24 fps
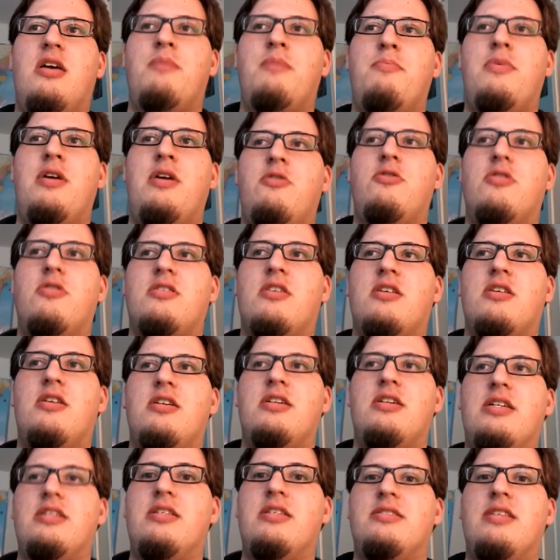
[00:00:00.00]
America
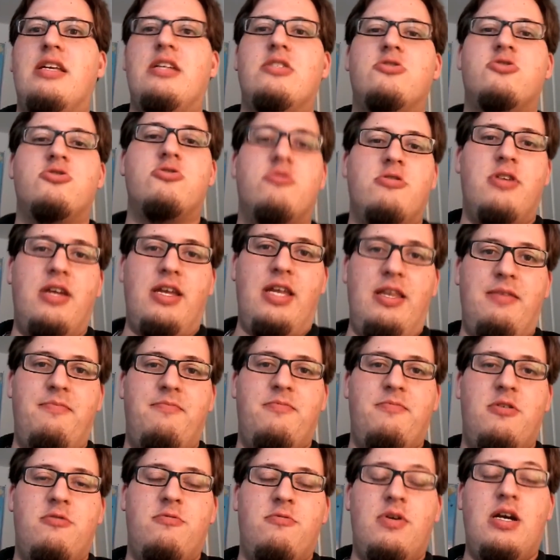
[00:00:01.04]
is a train.
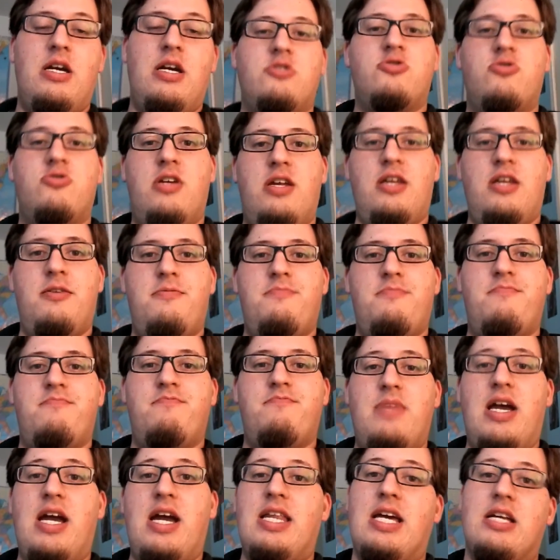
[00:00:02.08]
Why a train?
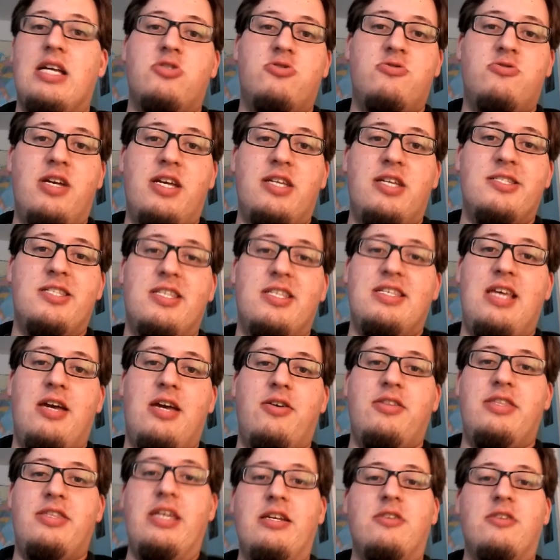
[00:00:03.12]
I like trains. That's how I
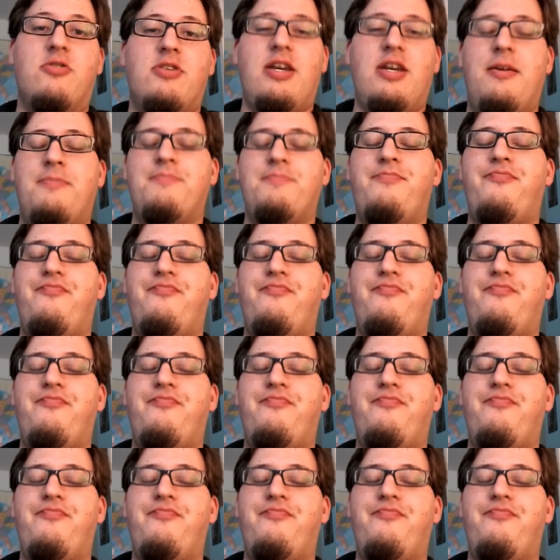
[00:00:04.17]
think. Okay.